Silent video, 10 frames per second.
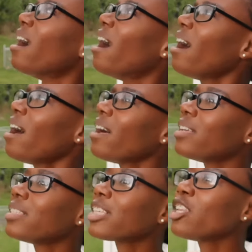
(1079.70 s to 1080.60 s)
Ah,
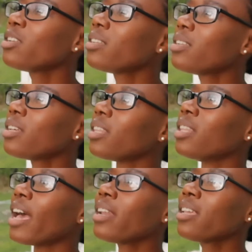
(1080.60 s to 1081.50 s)
it's getting
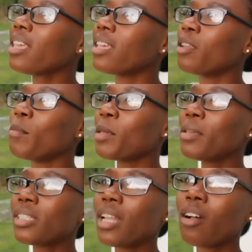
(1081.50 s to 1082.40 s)
light again.
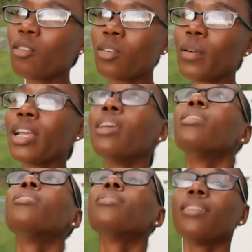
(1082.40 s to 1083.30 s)
Maybe it's not gonna rain.
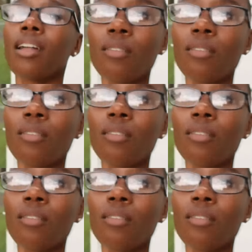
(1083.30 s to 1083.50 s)
I